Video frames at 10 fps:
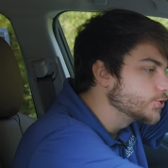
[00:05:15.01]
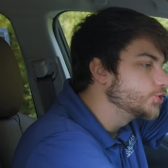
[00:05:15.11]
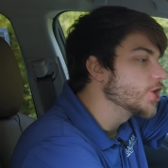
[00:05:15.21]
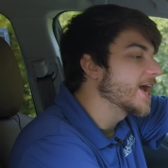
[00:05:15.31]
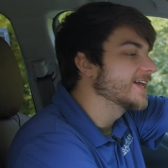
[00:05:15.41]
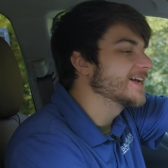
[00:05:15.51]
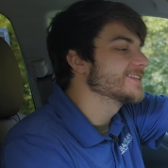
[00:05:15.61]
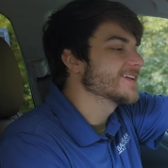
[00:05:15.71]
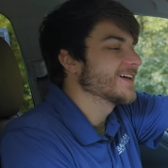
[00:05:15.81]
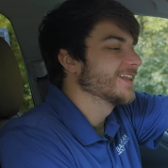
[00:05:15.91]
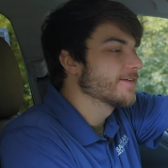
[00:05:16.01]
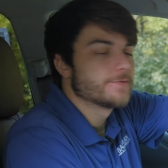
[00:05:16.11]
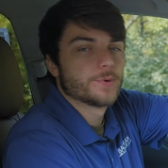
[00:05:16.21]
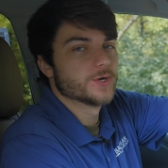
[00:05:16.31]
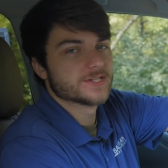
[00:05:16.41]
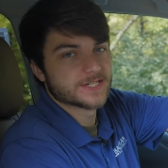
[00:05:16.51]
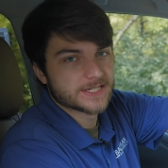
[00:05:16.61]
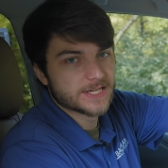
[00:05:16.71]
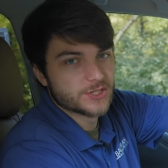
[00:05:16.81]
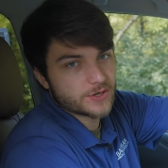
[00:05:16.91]
gigantic
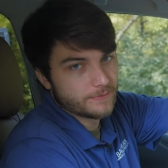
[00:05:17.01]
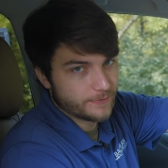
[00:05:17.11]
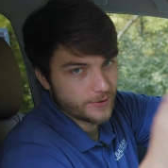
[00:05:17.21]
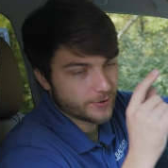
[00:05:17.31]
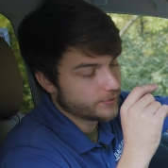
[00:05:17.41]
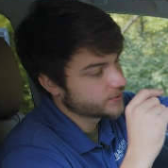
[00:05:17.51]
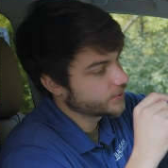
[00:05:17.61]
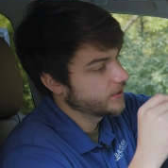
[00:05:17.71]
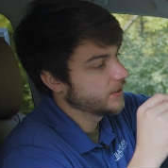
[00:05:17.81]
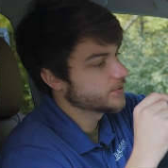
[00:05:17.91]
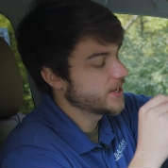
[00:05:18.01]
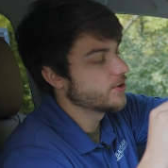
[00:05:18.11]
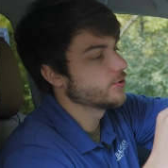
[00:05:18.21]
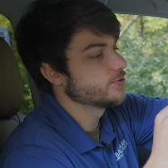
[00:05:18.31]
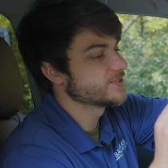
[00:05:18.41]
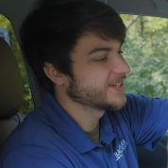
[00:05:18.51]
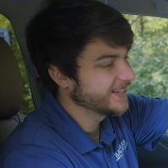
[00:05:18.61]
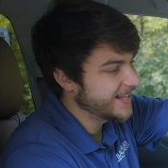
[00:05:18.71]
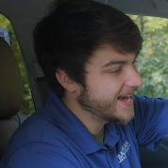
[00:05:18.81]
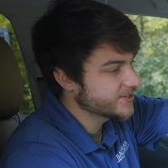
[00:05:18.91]
11.6-inch vertical screen was introduced
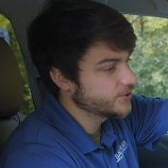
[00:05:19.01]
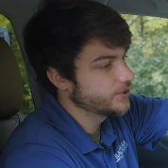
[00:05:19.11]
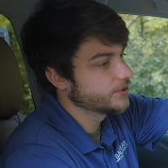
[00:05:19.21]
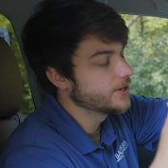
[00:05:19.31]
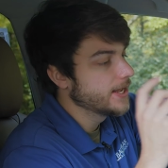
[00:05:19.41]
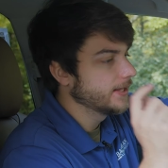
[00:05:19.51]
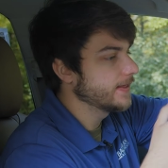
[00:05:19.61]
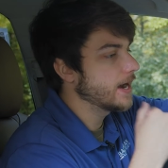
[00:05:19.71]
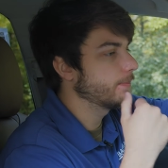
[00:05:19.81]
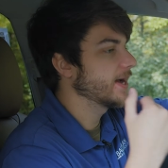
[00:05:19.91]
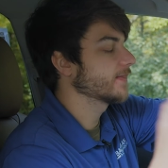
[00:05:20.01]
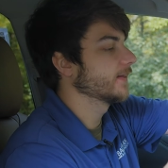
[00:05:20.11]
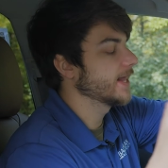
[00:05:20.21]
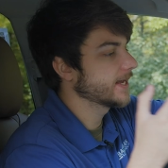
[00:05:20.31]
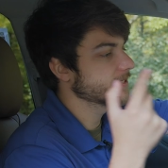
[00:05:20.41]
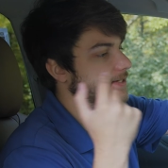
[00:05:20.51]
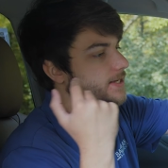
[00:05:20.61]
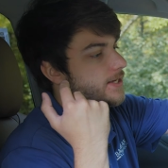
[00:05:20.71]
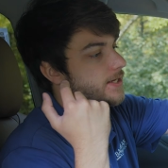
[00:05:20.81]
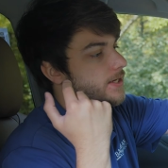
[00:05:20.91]
last year in the Outback, the
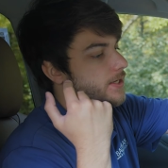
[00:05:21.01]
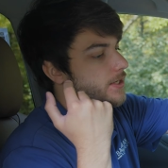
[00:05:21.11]
Legacy.